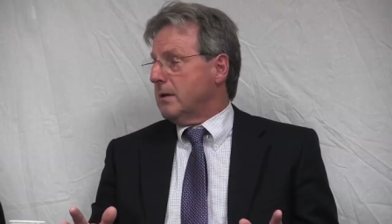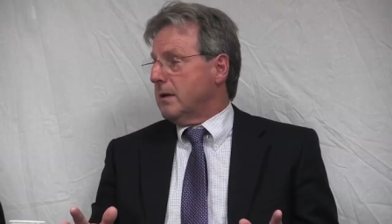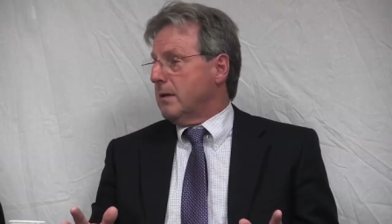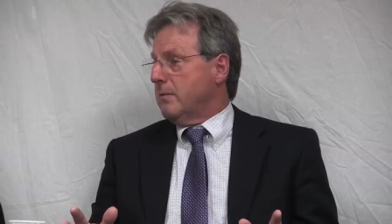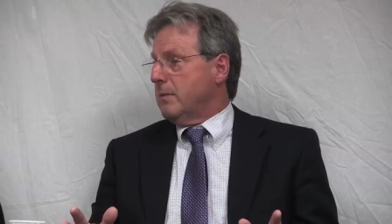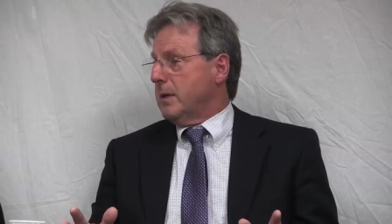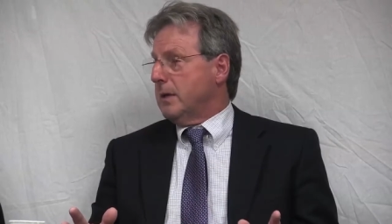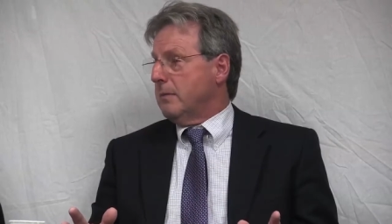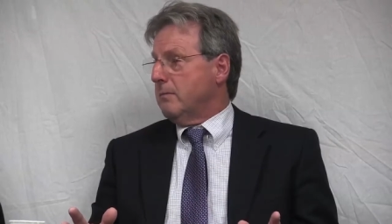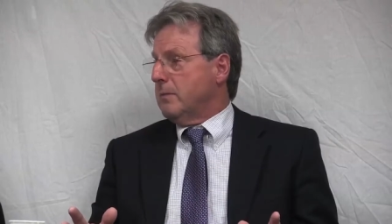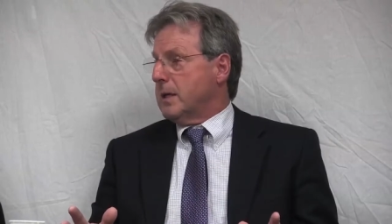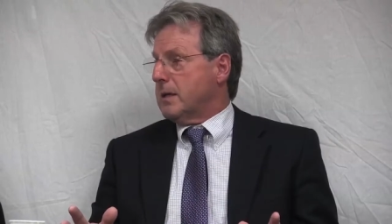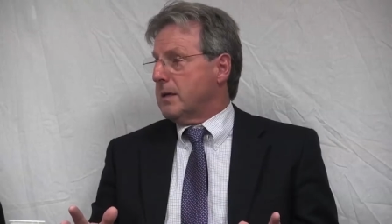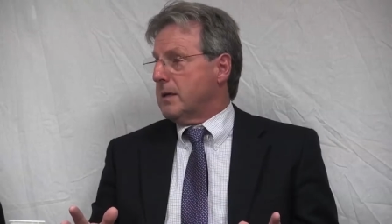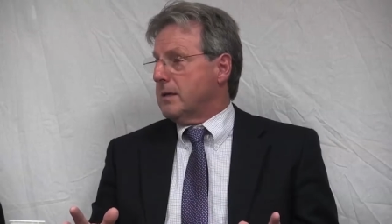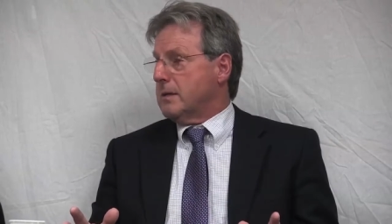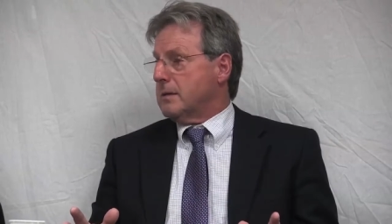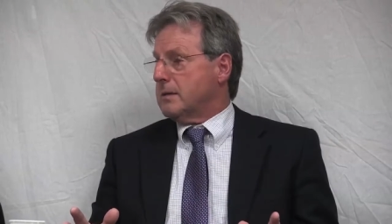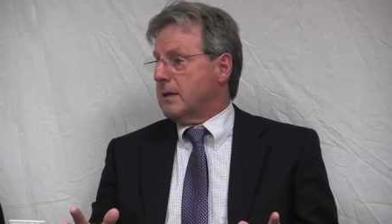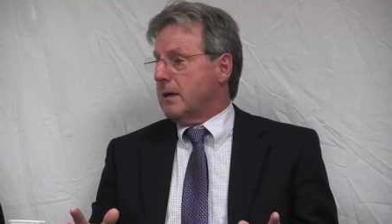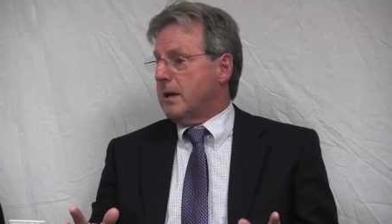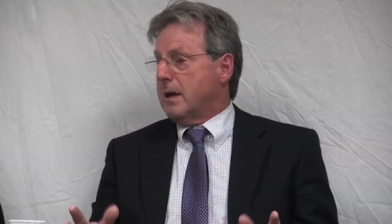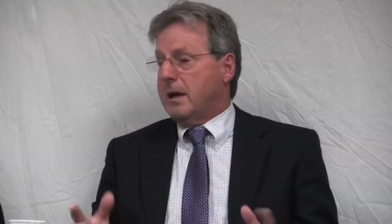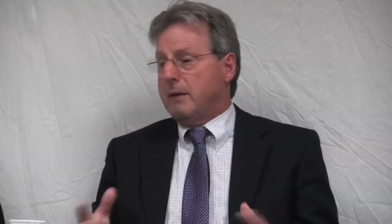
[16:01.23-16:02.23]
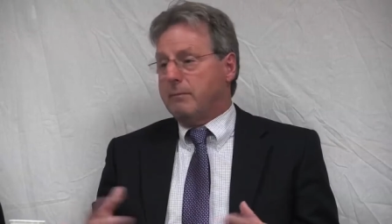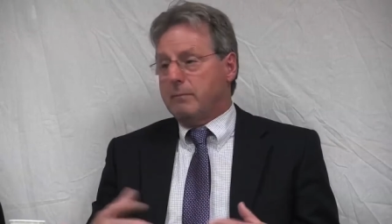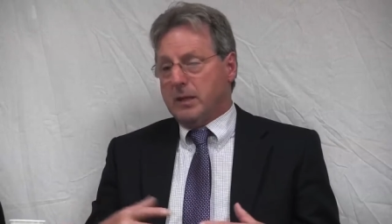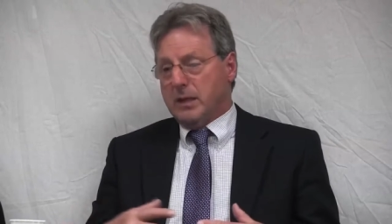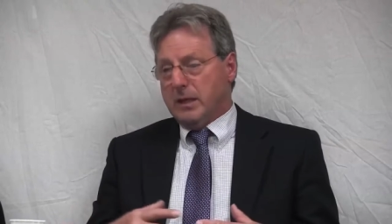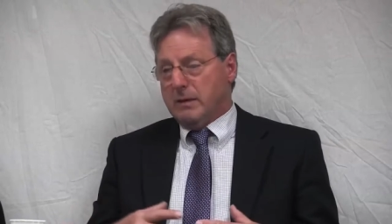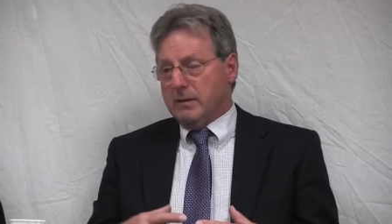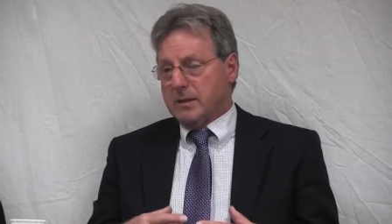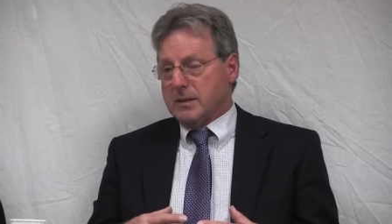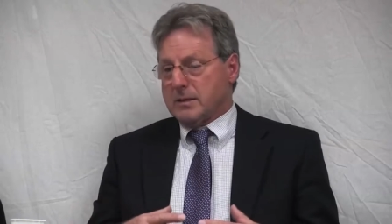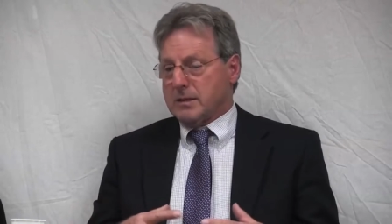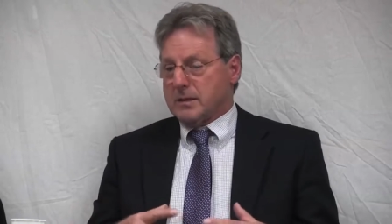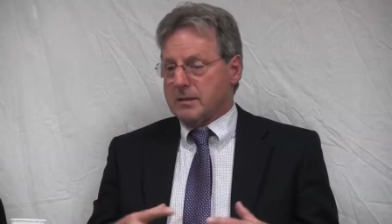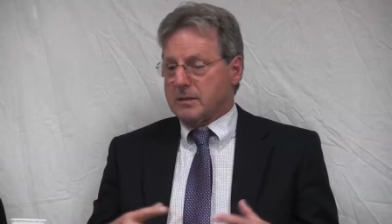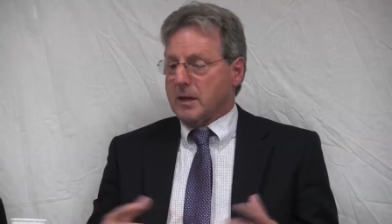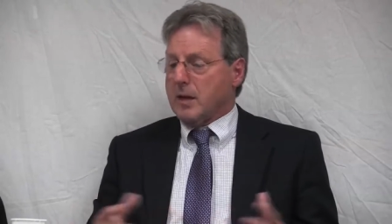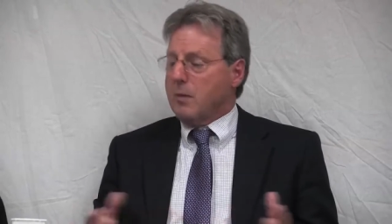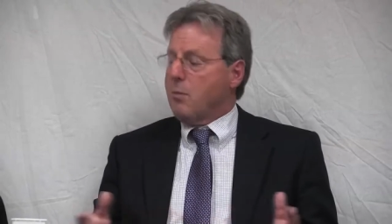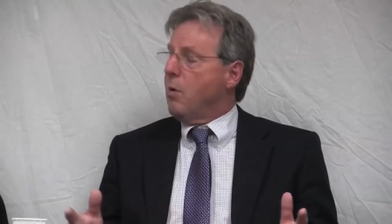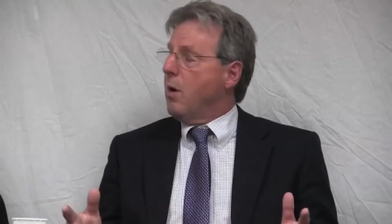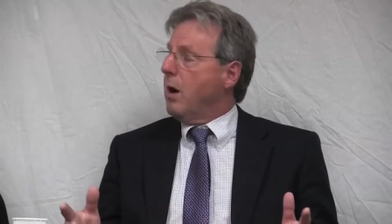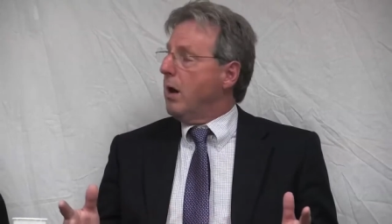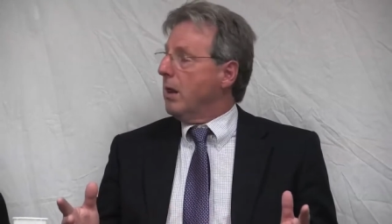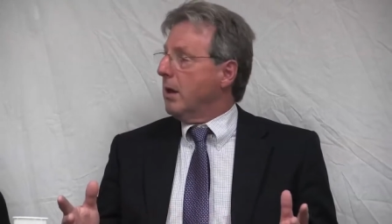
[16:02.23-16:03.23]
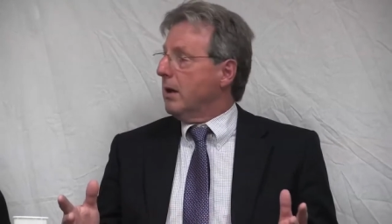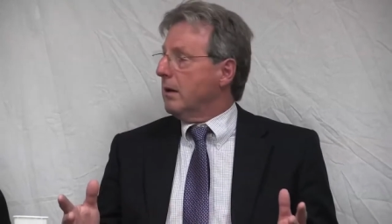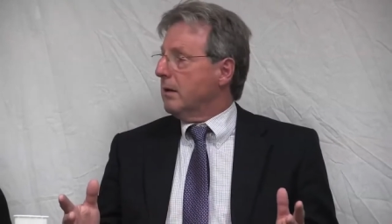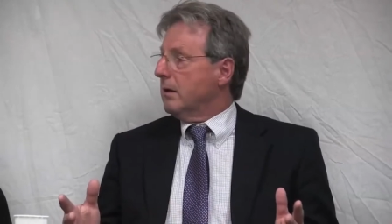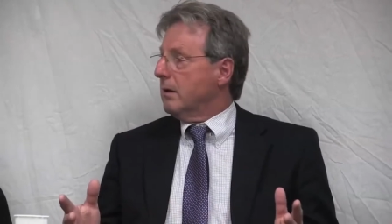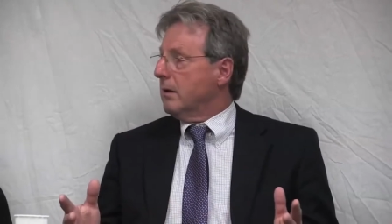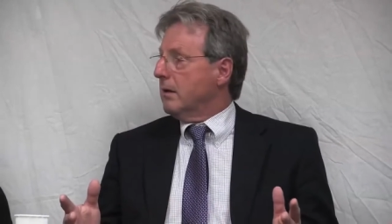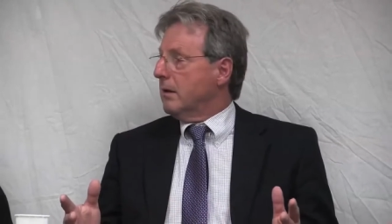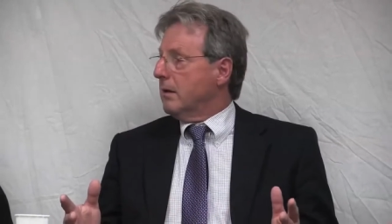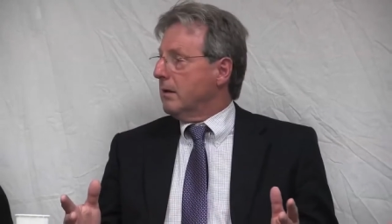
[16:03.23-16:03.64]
I mean, because I believe it's the same wallet.